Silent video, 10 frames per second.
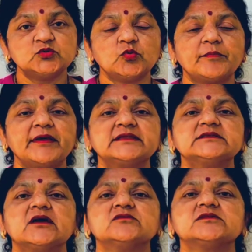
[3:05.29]
these
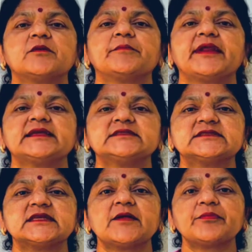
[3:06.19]
loaves of
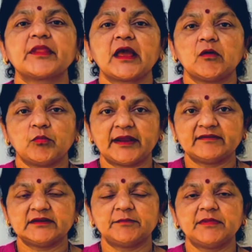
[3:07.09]
bread are
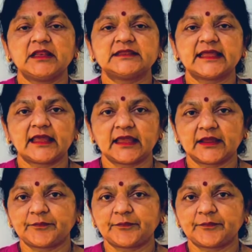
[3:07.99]
available there.